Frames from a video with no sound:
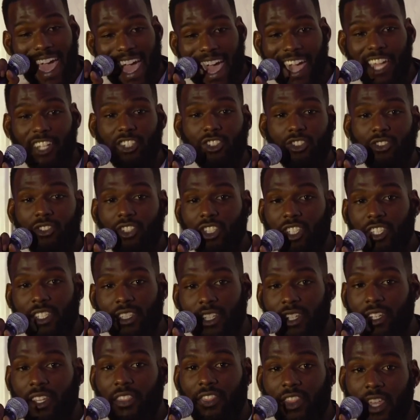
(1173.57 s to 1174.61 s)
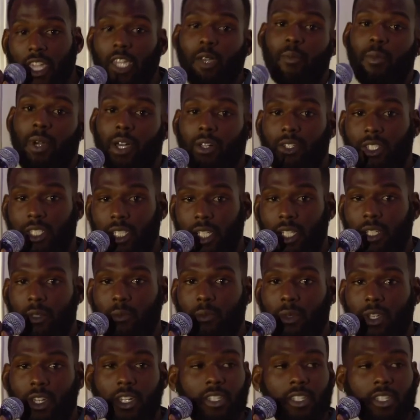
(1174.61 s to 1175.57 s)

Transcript: and you just need to think about shit.